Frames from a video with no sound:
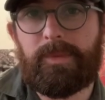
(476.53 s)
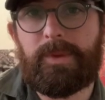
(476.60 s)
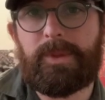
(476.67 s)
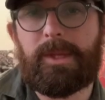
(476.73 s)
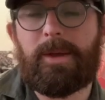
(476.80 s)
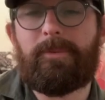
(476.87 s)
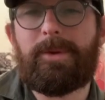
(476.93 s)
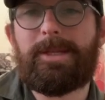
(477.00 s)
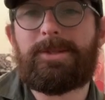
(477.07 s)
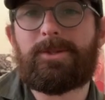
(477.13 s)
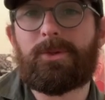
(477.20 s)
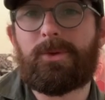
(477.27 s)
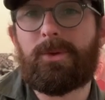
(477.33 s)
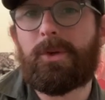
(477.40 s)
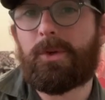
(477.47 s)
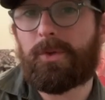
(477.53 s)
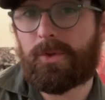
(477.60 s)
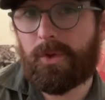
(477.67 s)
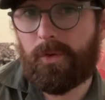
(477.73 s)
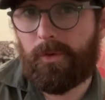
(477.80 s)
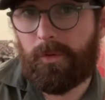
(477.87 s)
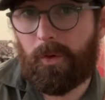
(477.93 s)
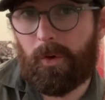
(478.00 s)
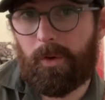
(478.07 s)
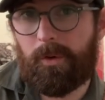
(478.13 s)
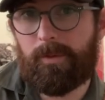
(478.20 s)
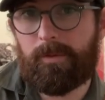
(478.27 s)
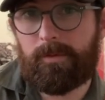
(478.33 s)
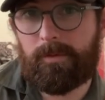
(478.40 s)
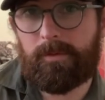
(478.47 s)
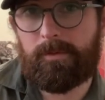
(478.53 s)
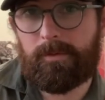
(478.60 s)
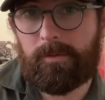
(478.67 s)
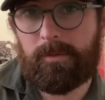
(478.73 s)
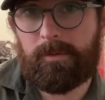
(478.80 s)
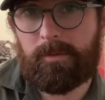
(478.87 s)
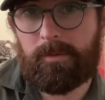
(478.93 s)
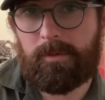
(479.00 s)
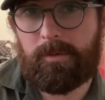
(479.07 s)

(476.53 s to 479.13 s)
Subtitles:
Then we do 2, 4. Then